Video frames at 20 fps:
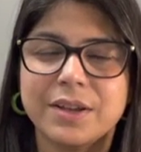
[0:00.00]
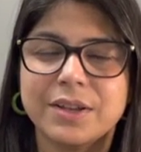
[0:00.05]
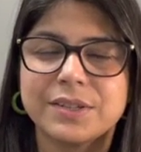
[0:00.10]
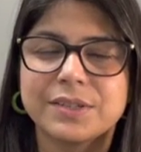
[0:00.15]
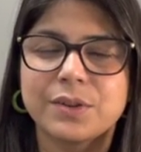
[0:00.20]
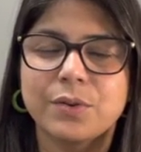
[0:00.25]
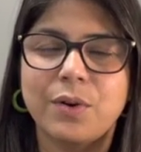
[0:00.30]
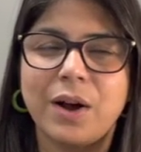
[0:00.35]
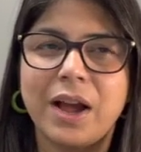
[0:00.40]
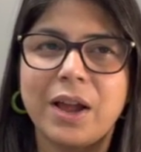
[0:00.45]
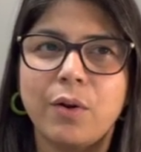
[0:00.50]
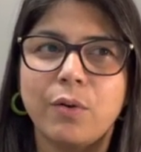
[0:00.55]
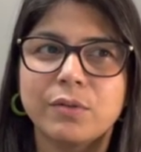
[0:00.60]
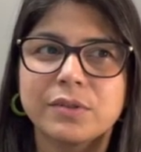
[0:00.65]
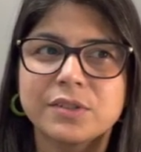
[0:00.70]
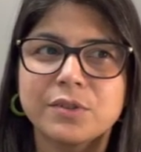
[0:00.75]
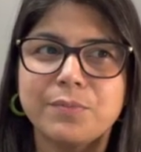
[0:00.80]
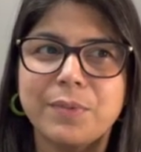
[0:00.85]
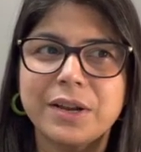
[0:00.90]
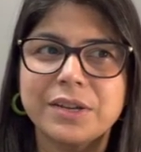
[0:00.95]
So I
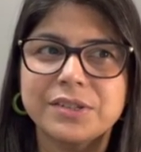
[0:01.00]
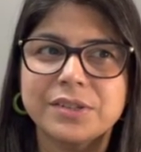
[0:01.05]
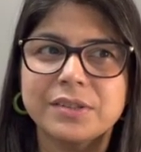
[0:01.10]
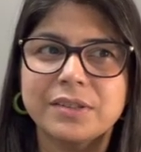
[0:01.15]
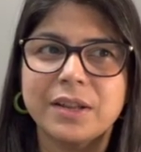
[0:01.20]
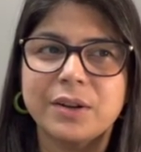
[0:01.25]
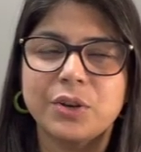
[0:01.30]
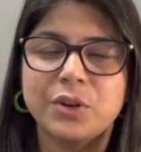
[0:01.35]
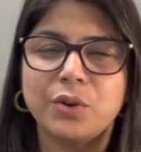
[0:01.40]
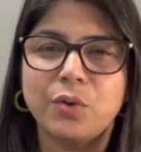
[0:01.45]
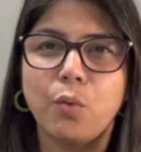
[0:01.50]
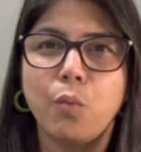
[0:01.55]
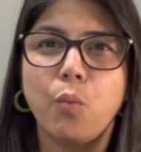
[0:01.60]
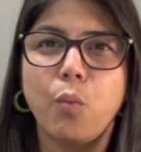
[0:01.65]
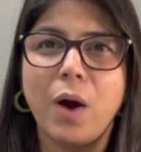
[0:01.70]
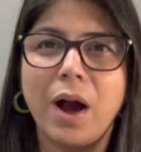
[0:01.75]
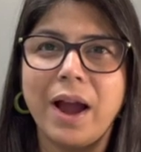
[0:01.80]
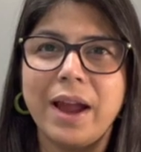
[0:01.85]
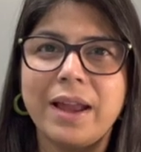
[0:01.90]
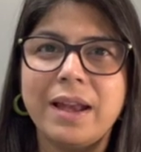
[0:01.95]
also mentioned that, you know,
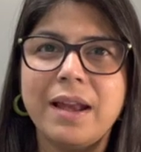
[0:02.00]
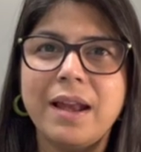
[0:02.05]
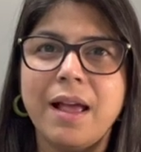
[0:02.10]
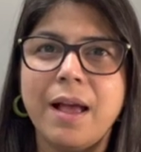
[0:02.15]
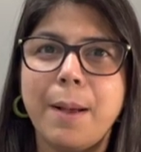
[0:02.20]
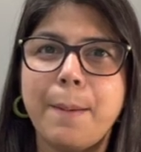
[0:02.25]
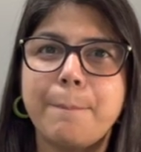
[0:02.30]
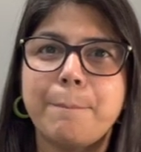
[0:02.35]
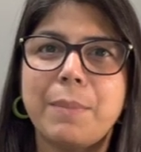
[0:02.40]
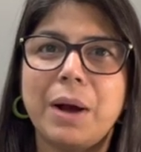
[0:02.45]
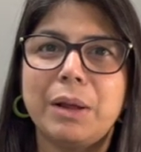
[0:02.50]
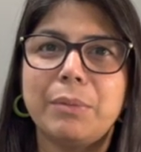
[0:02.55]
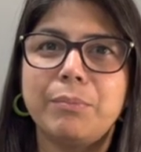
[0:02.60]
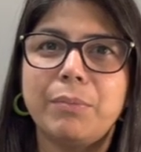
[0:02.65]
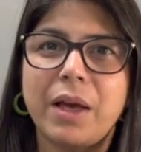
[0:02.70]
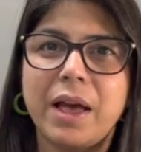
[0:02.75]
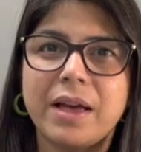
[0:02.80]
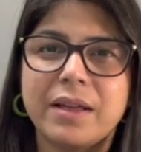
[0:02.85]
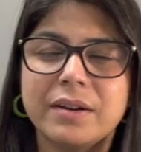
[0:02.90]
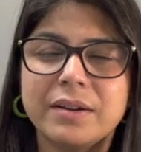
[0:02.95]
while my
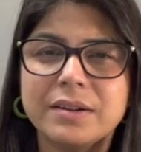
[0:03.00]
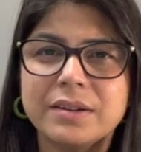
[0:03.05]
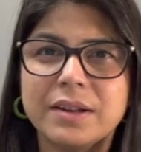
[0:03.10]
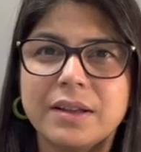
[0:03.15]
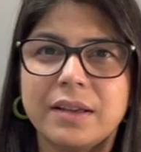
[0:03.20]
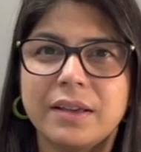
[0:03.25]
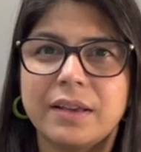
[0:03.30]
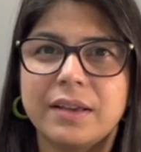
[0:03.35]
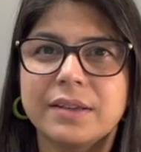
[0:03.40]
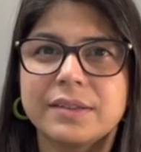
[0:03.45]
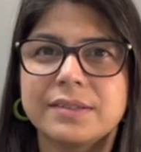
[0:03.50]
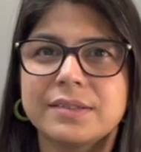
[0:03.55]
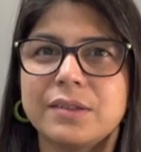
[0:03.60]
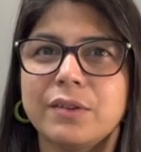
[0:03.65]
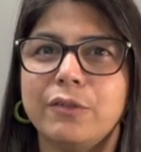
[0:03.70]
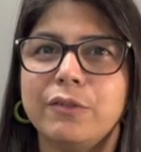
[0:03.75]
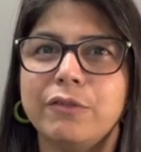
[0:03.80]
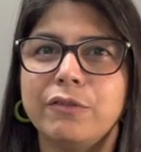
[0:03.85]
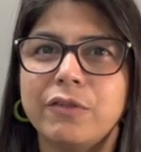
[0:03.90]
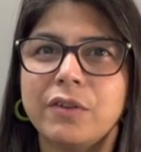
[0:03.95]
parent is
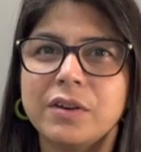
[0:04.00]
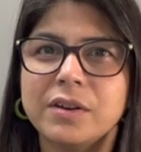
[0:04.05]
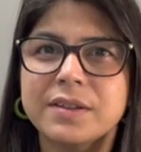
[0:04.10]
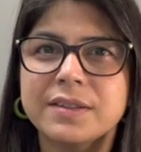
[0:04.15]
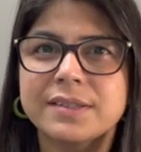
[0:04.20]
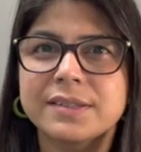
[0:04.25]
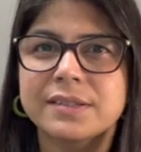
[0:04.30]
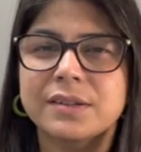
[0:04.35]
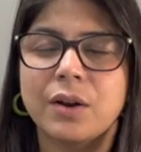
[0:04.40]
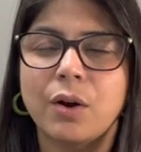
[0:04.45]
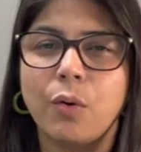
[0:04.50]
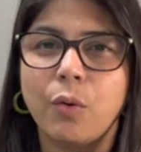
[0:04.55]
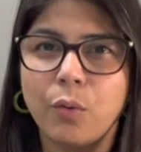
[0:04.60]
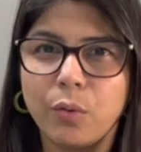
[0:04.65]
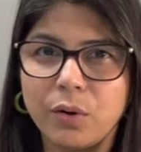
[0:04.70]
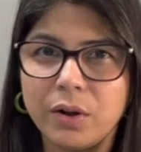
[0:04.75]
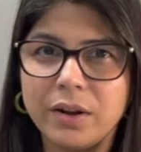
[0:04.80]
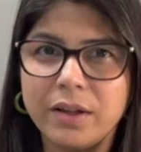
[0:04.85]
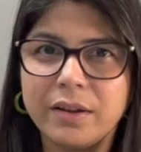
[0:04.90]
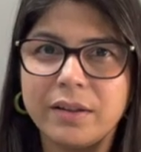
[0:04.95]
the first
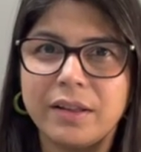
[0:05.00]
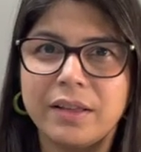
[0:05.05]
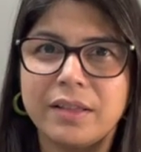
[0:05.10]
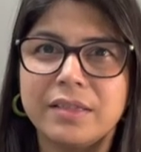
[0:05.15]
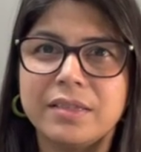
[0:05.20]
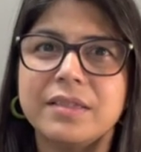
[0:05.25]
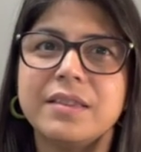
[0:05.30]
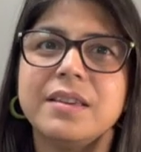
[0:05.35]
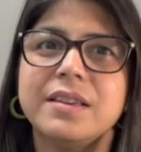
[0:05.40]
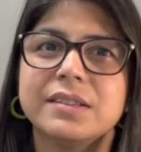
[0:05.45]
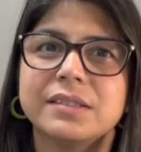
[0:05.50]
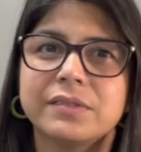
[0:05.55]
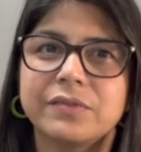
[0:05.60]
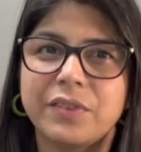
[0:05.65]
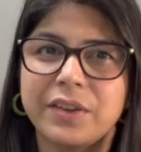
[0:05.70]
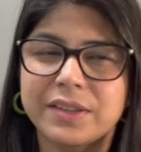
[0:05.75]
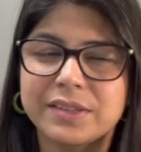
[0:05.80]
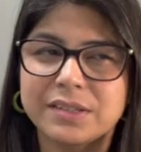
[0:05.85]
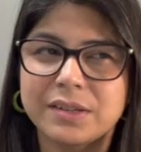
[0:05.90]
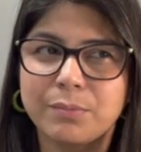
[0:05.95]
holder in these
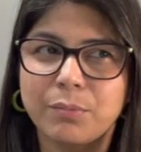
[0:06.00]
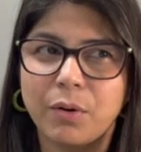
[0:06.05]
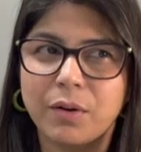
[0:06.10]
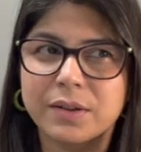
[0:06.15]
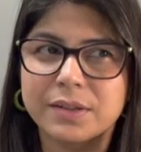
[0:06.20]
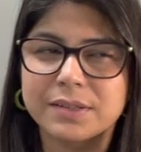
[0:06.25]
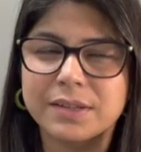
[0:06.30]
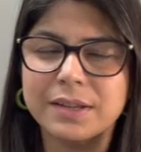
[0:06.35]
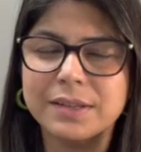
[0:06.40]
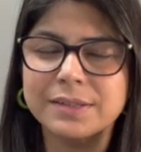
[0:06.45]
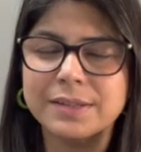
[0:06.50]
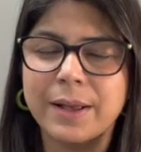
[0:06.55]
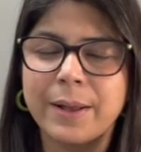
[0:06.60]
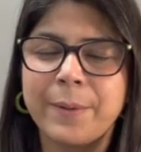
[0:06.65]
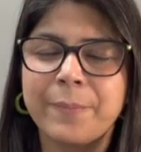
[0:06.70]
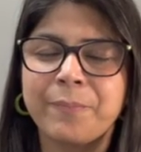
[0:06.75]
fixed deposits,